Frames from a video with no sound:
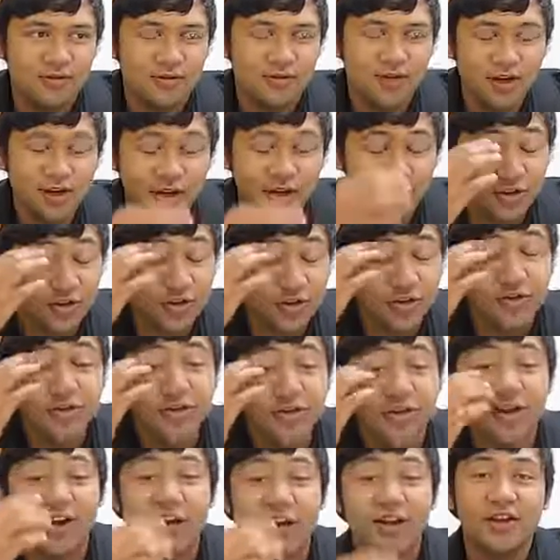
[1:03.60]

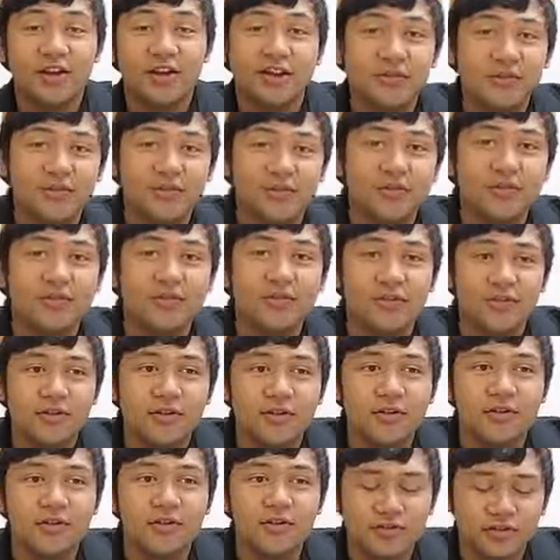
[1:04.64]
that I can
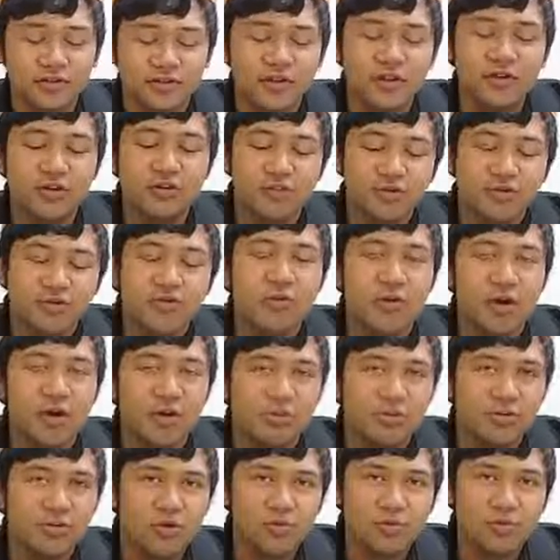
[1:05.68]
deal with my
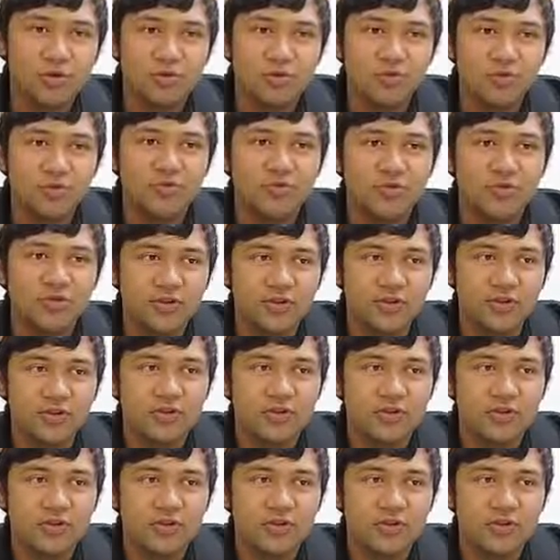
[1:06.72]
problems.